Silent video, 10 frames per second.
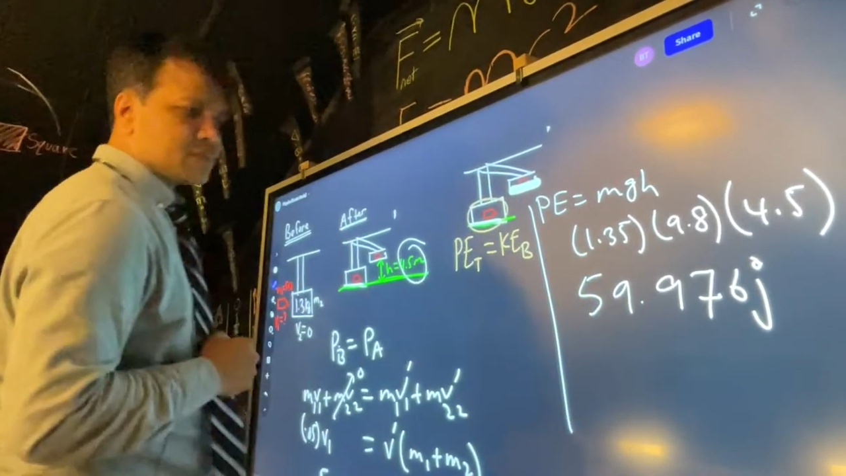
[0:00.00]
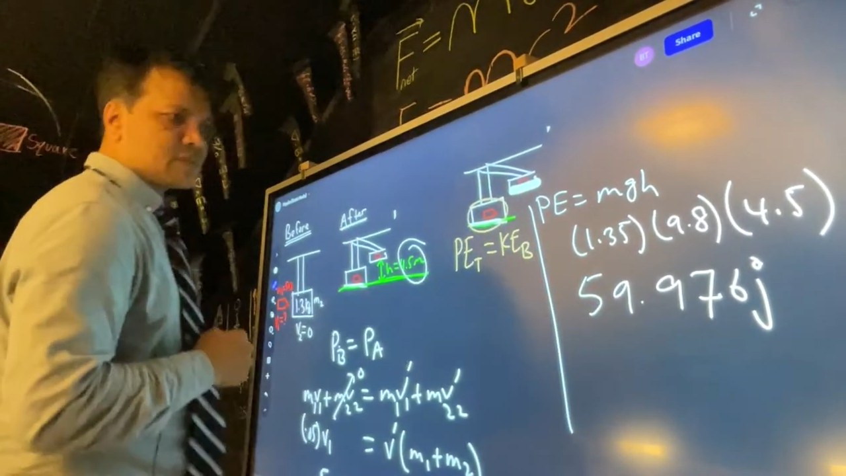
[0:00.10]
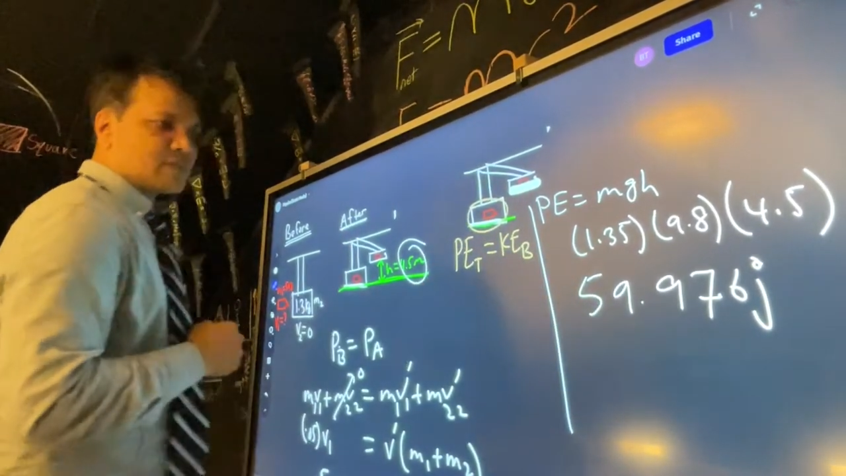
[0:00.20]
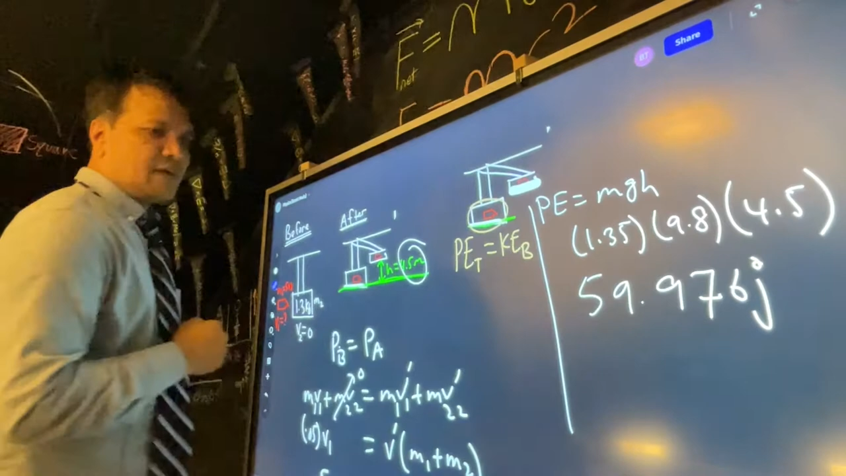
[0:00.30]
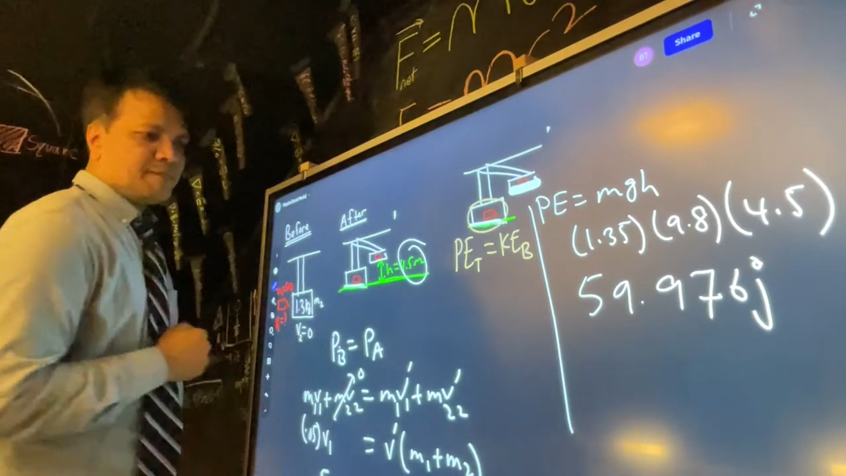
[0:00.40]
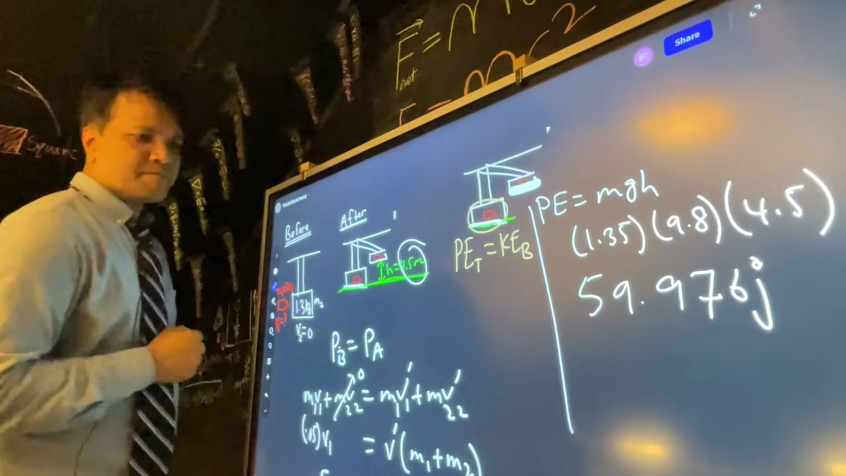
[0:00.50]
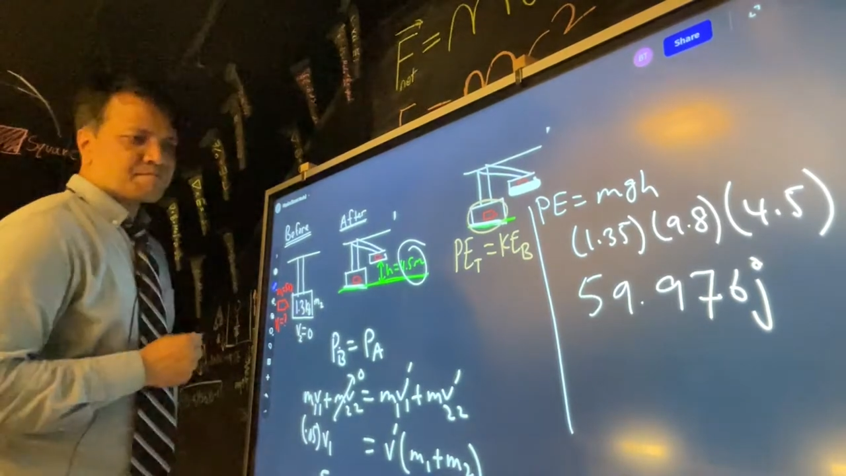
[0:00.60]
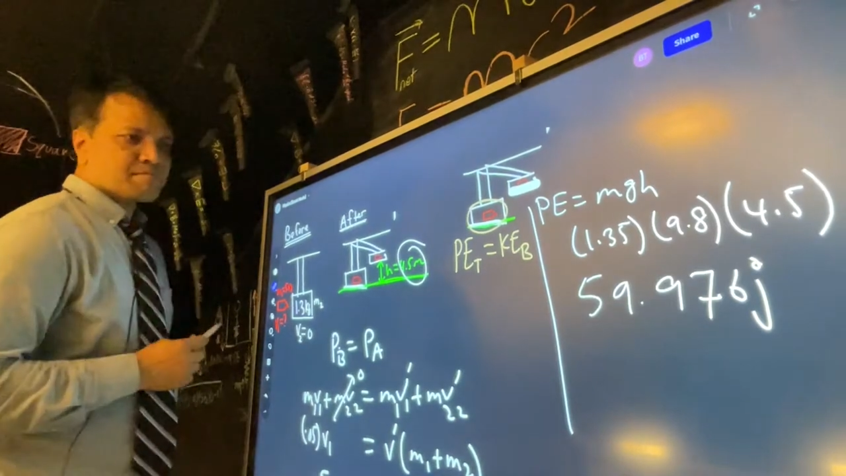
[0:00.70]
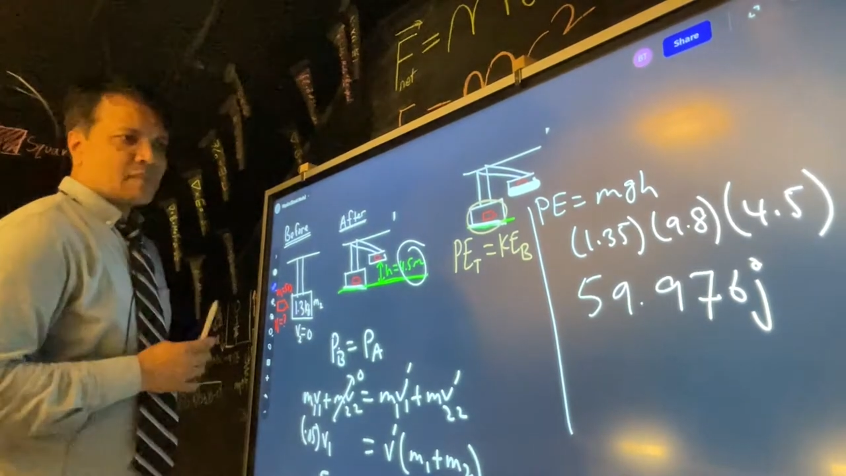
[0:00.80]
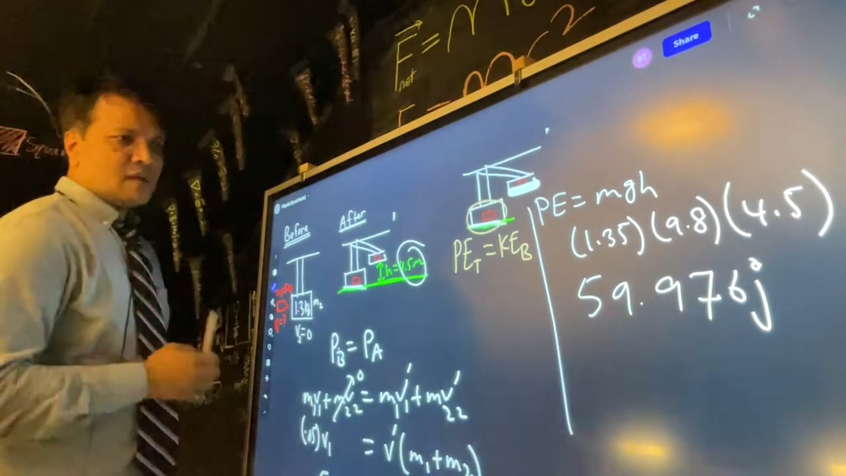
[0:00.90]
Okay.
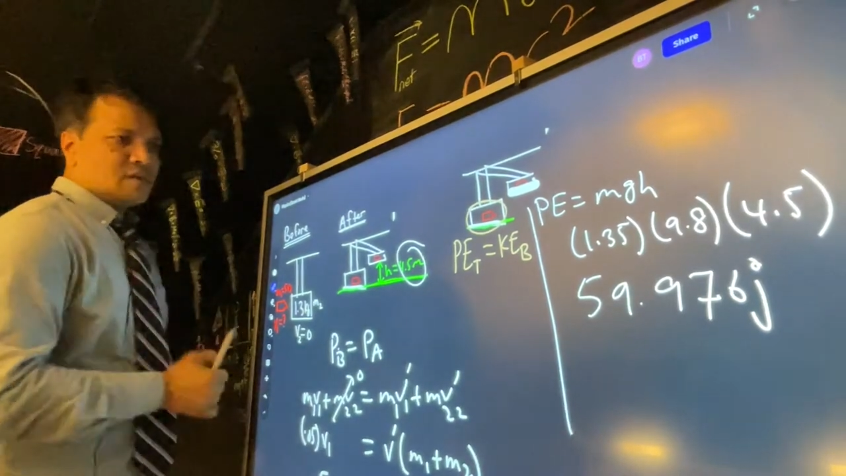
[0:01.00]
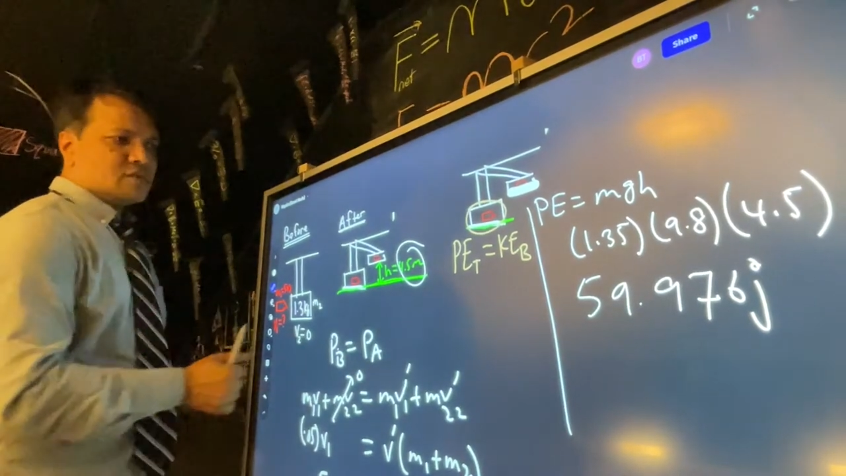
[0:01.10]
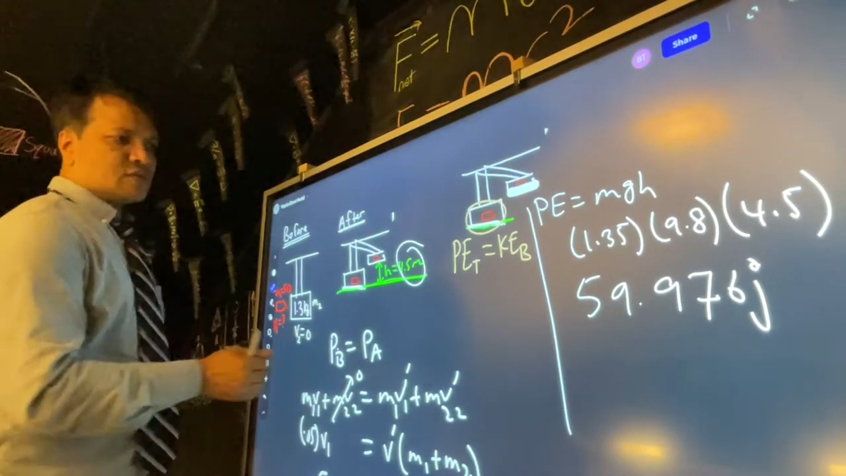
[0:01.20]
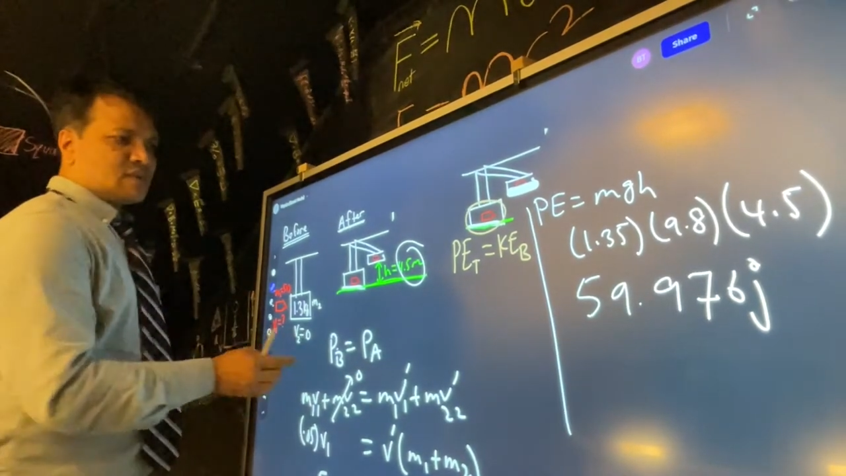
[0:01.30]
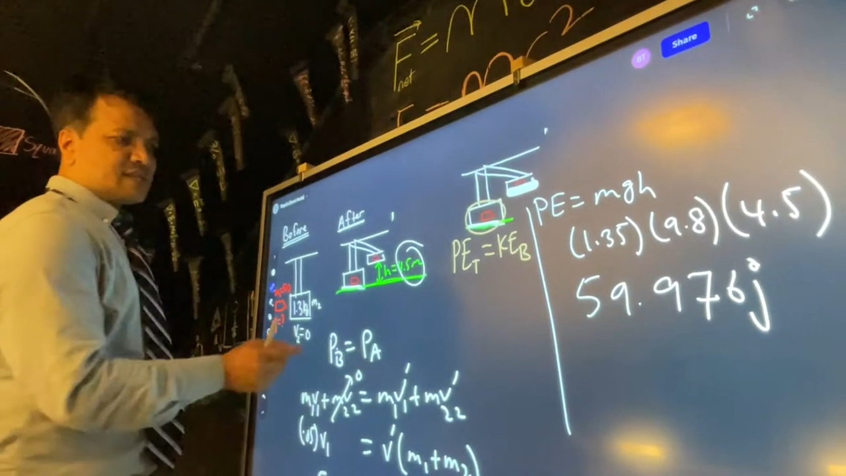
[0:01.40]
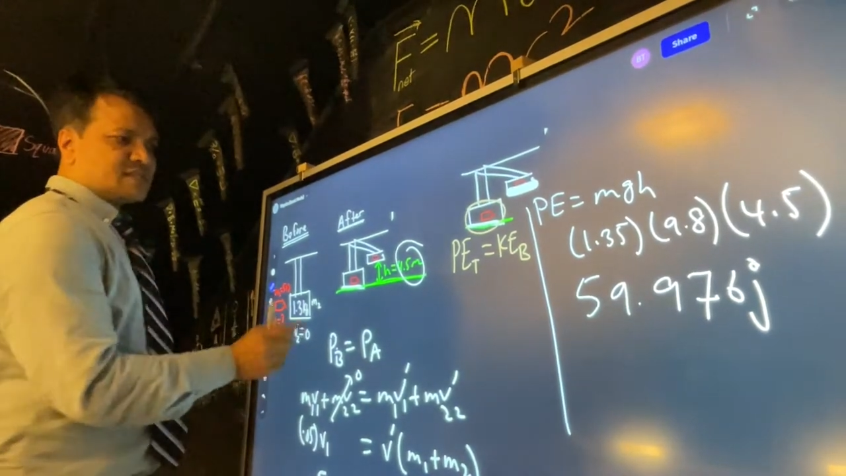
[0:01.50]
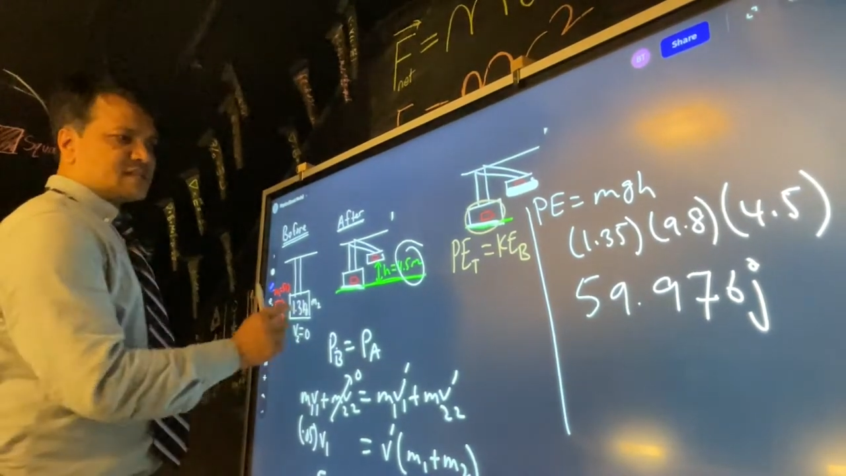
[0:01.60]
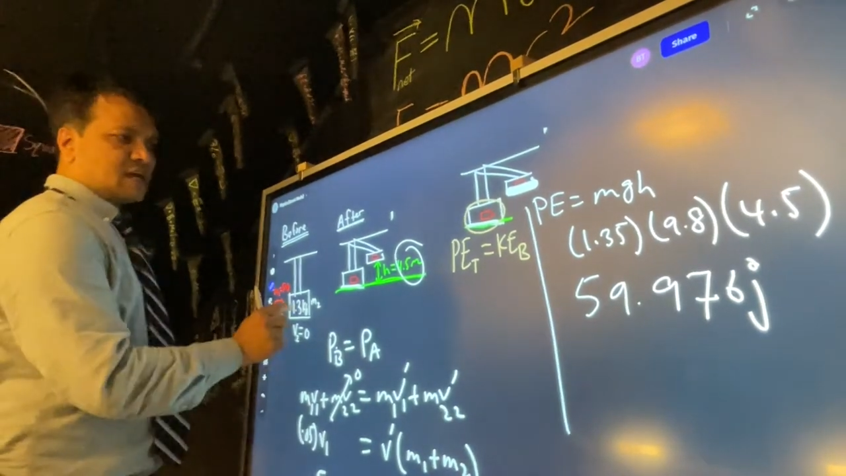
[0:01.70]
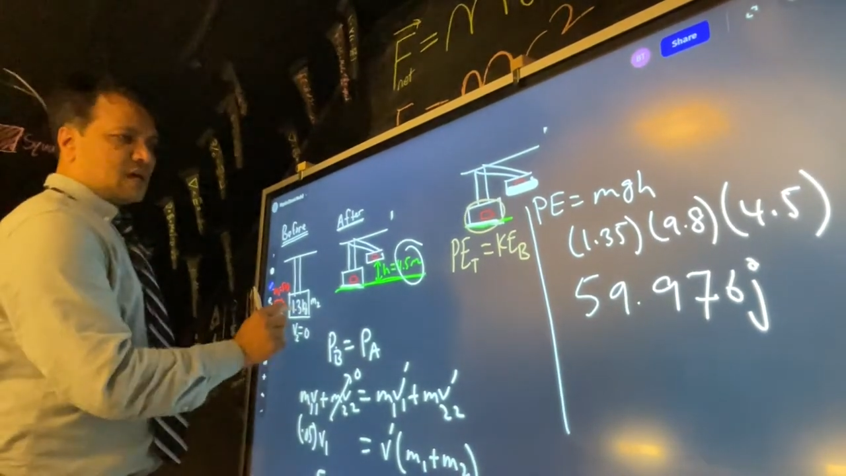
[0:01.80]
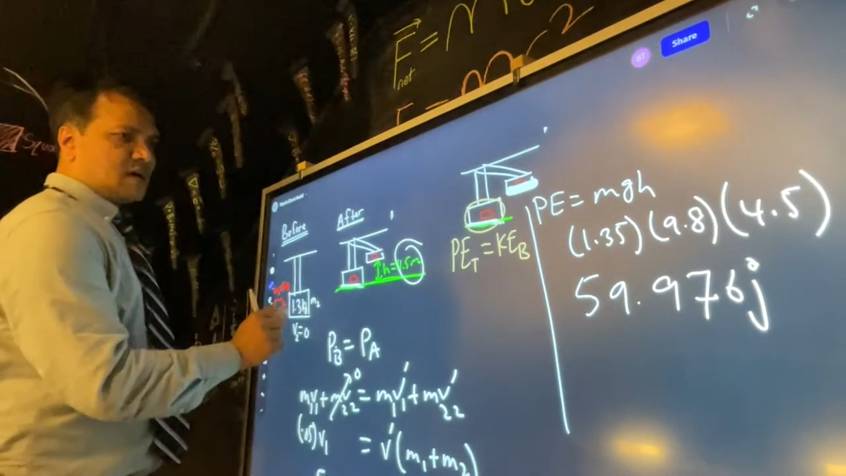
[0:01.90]
So let's
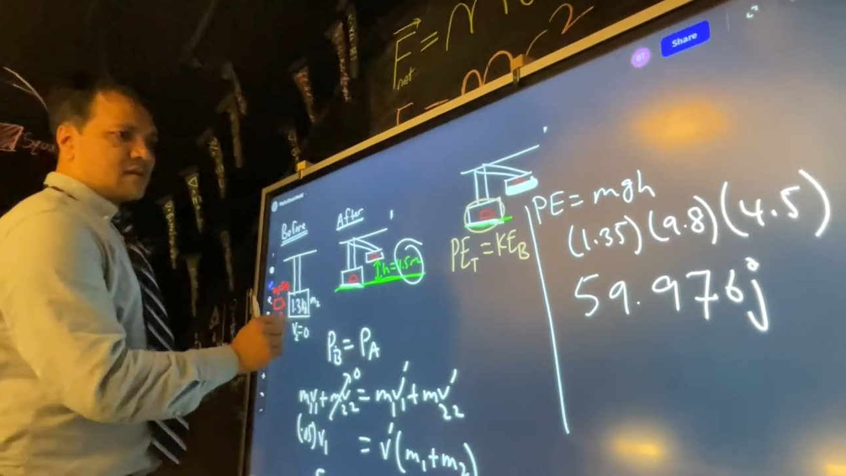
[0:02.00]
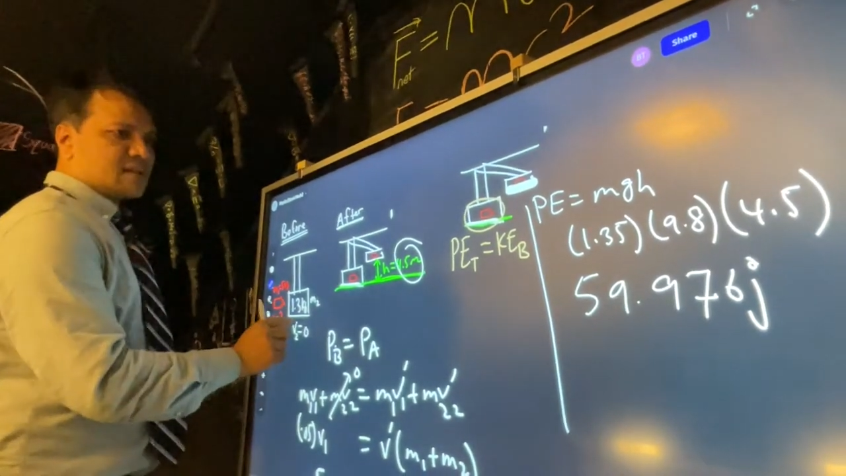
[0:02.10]
uh,